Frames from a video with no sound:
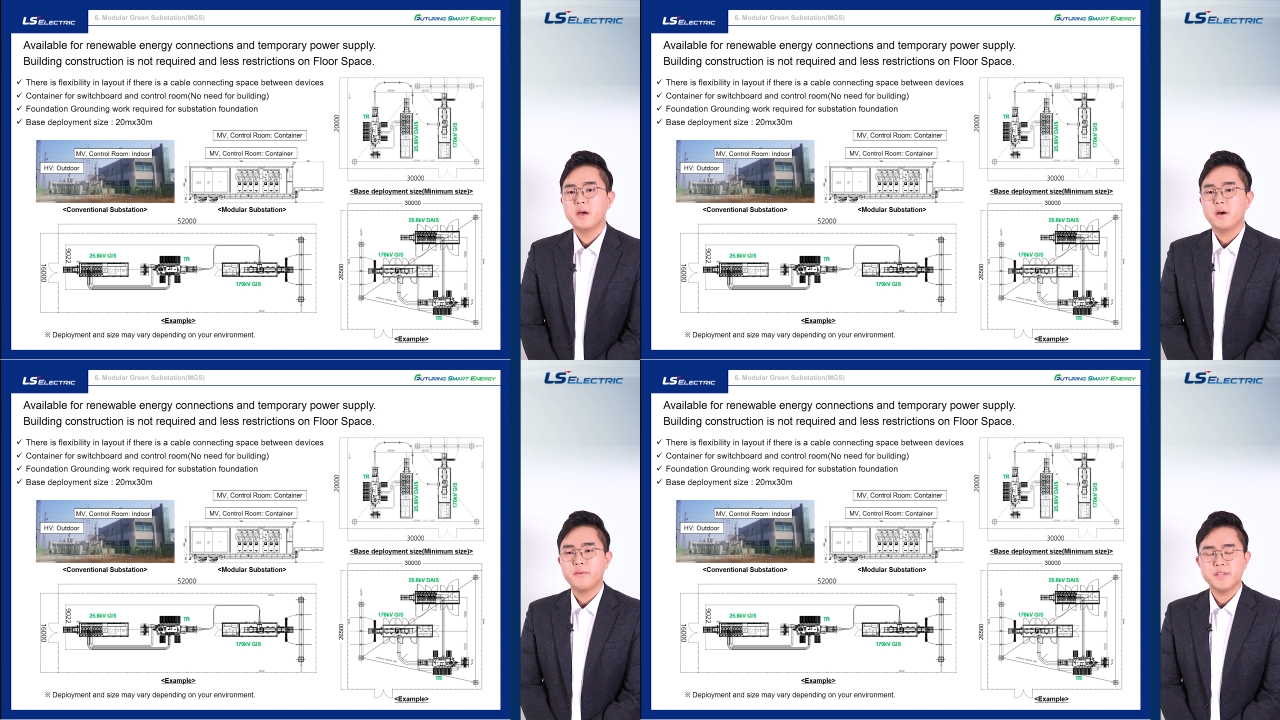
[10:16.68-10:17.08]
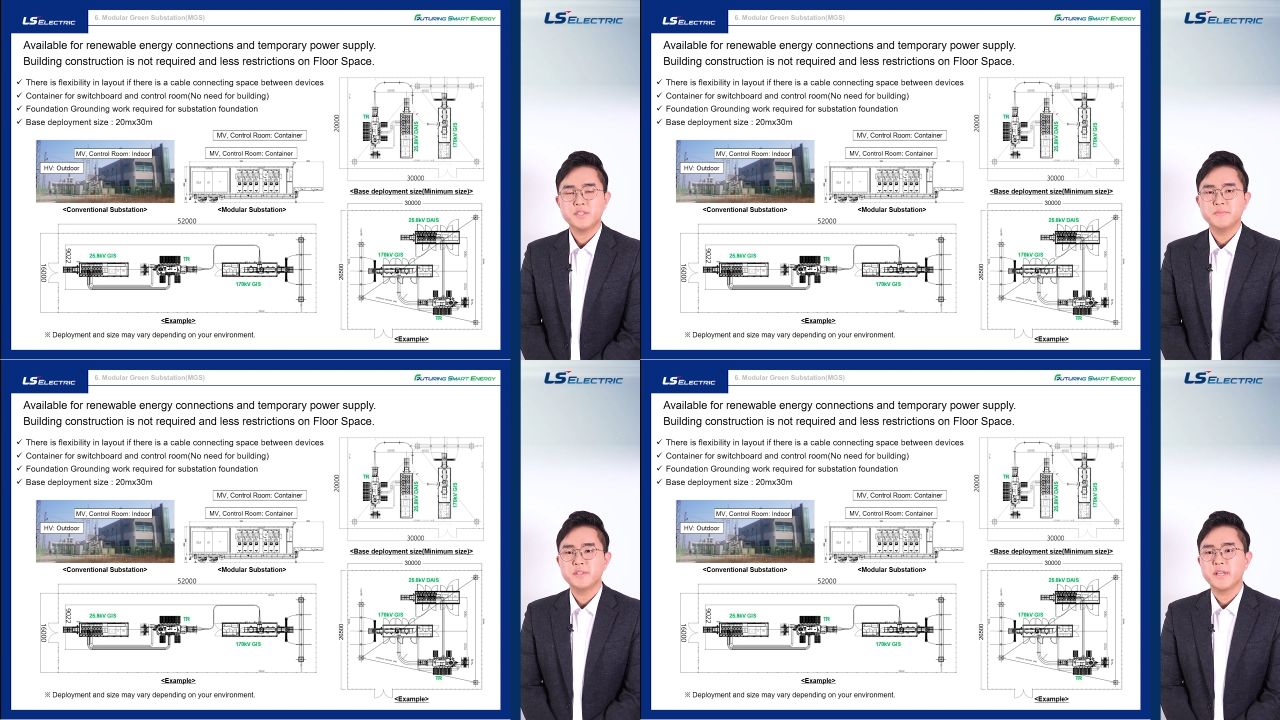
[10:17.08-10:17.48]

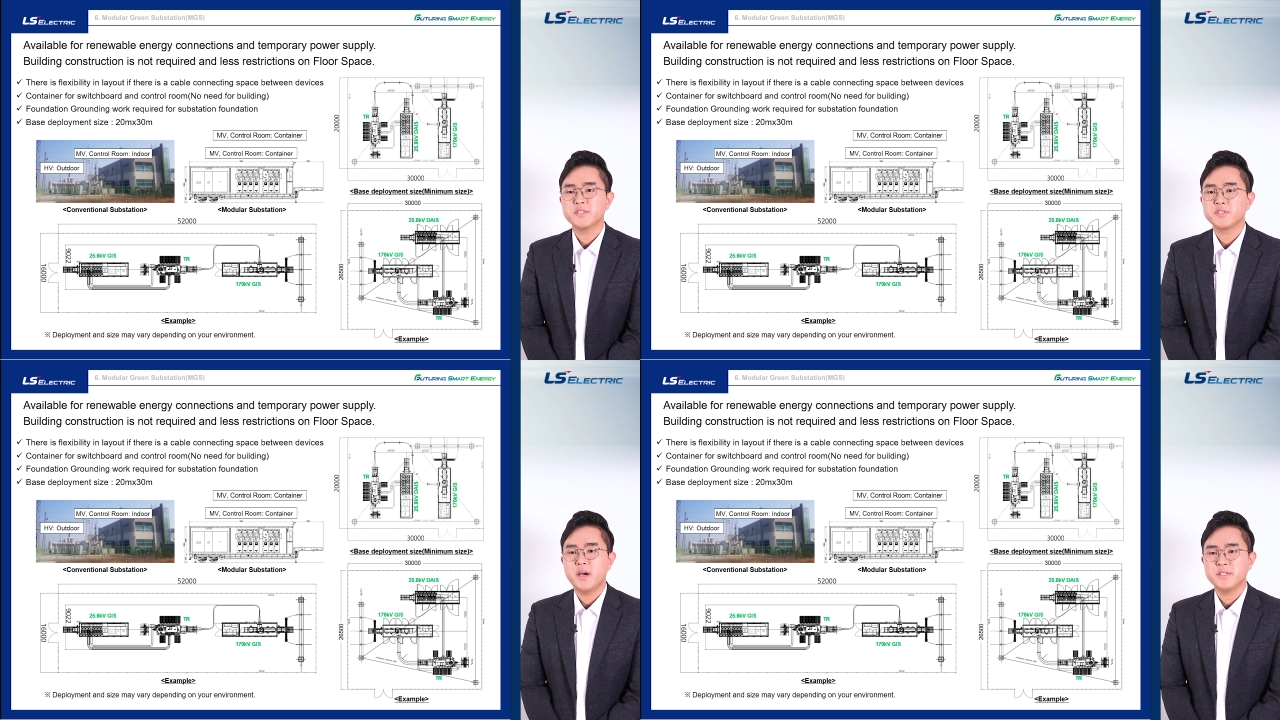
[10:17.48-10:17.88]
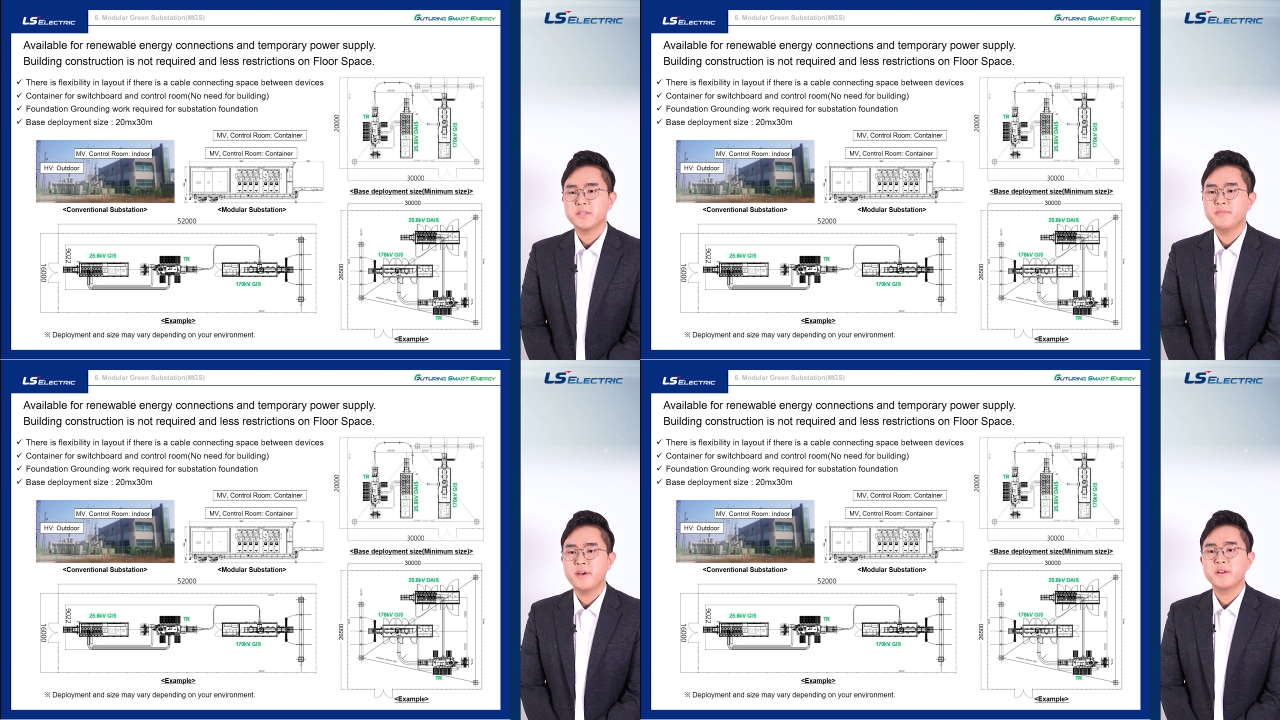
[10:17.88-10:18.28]
Arrangement and sizes
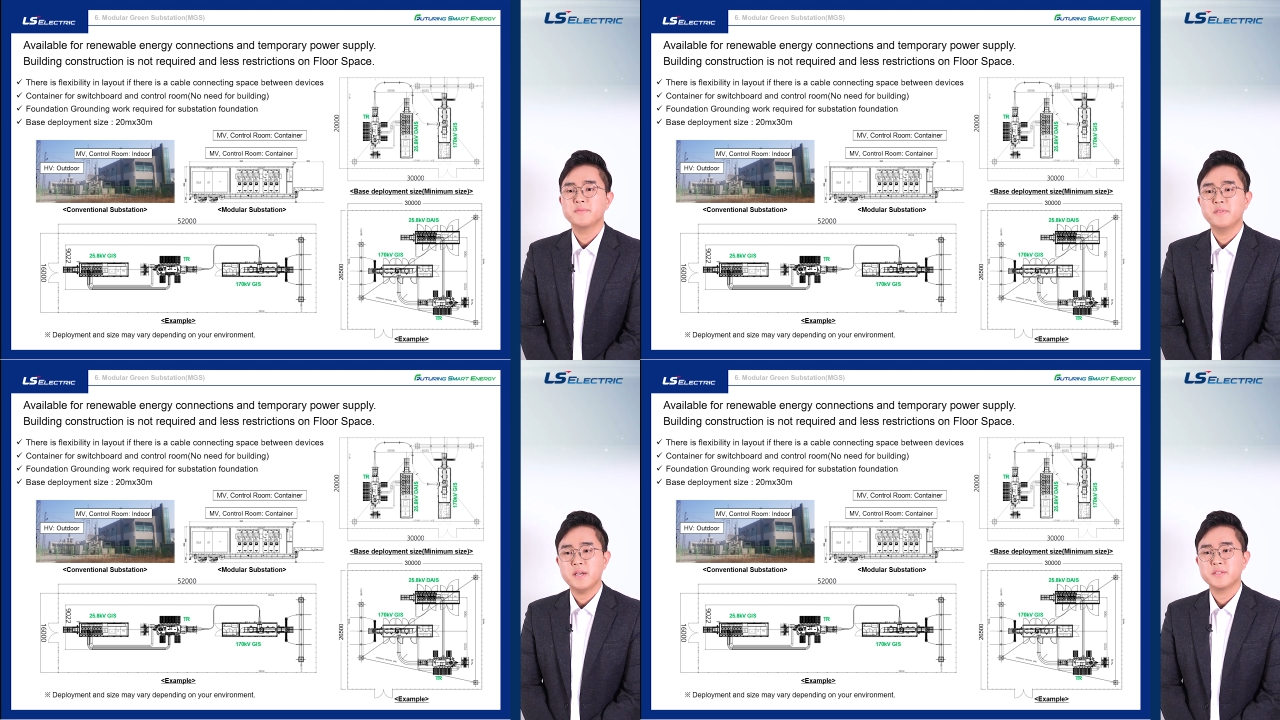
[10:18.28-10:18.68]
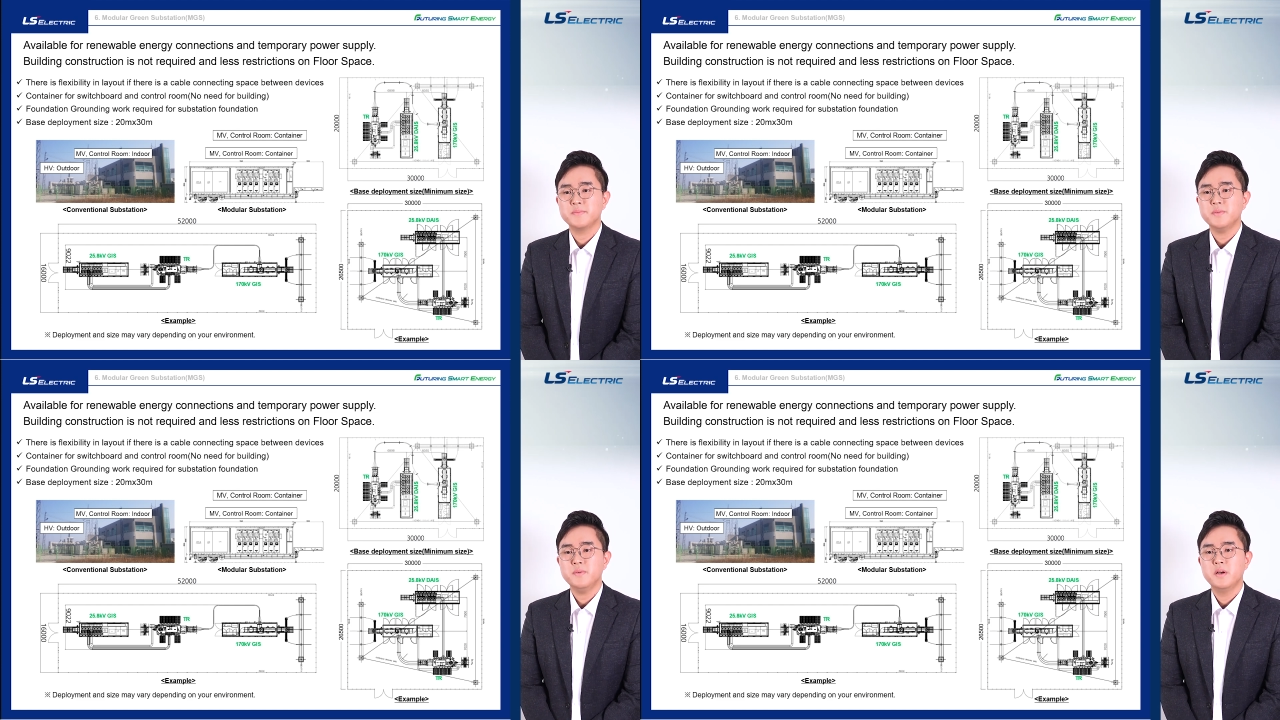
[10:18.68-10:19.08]
are very
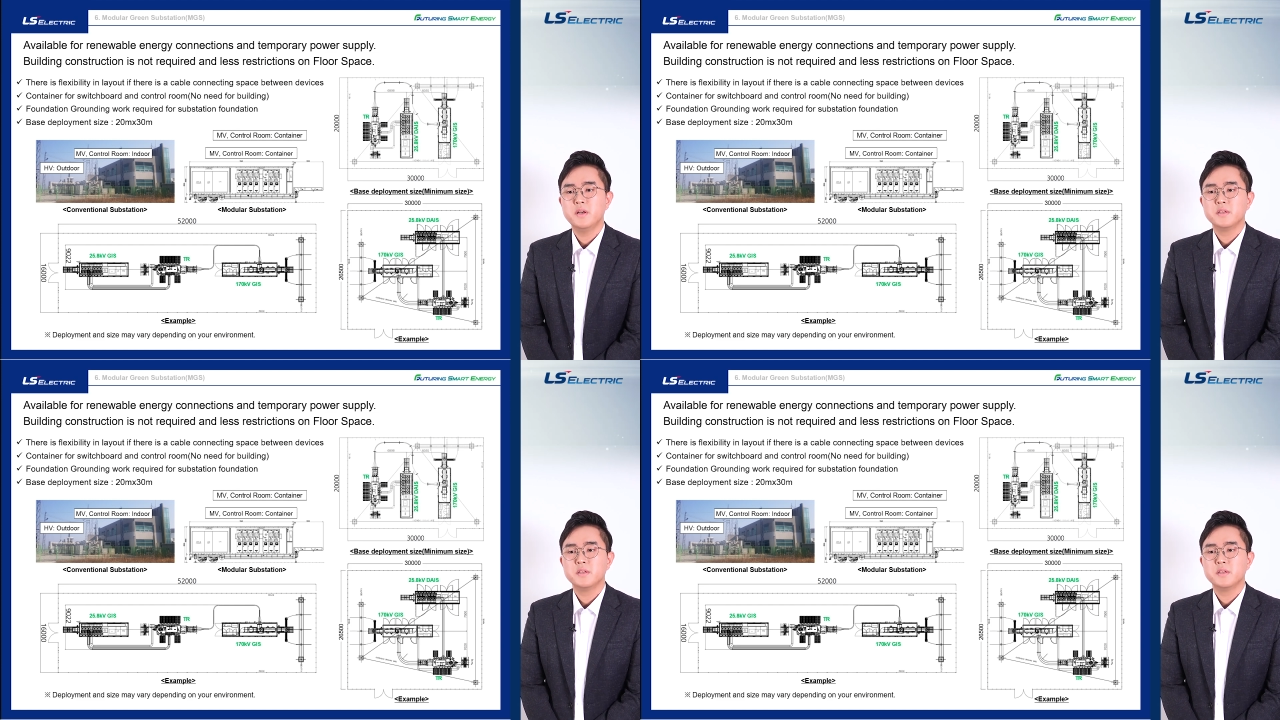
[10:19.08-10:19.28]
flexible